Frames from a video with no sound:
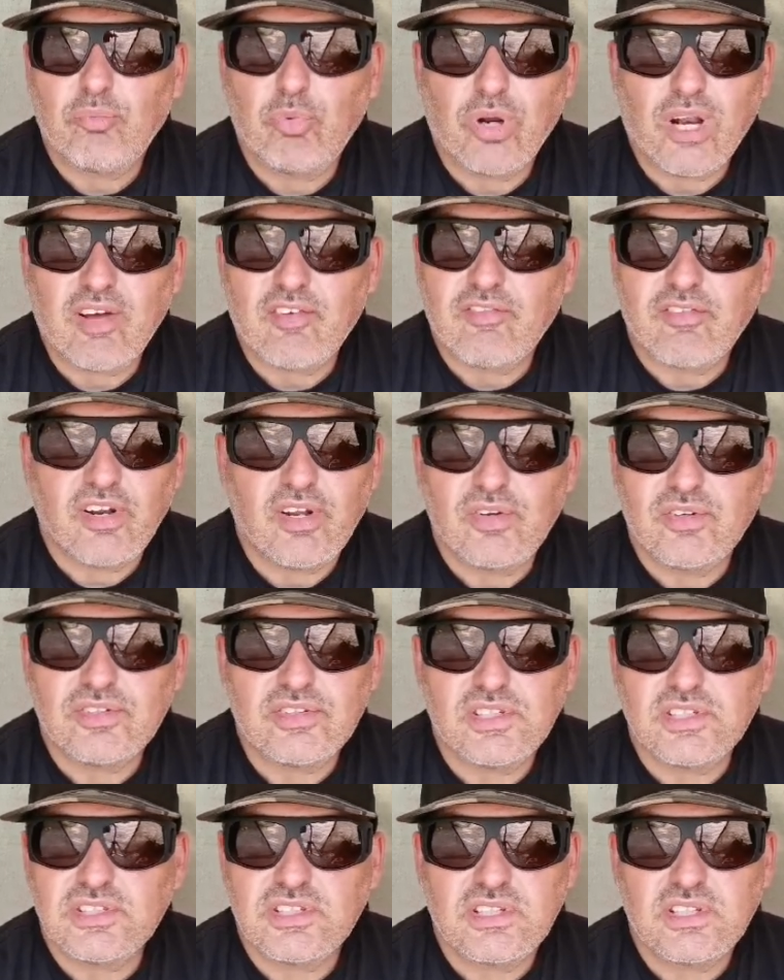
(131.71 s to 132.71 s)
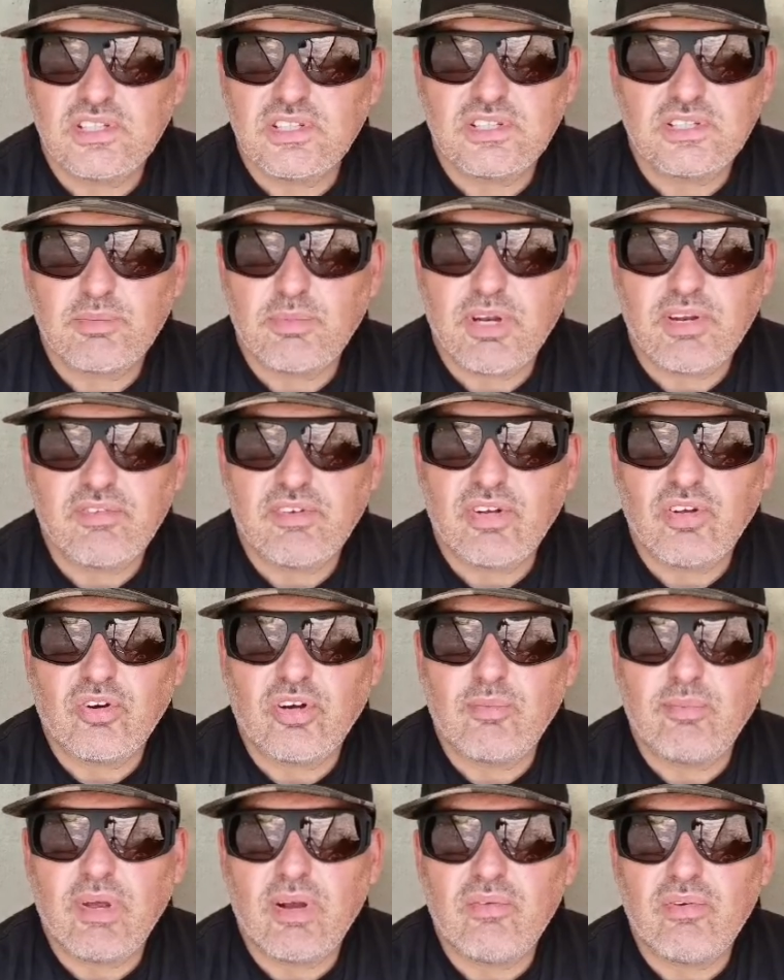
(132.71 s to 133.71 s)
Put out floaters. It's a bit of a
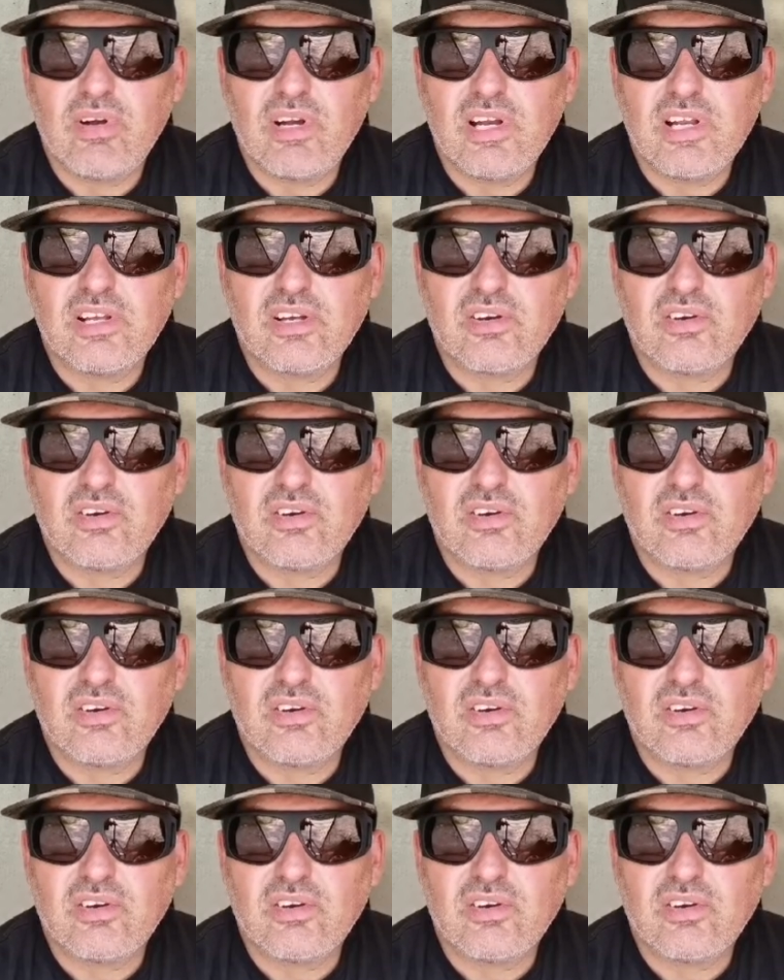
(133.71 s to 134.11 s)
nightmare really.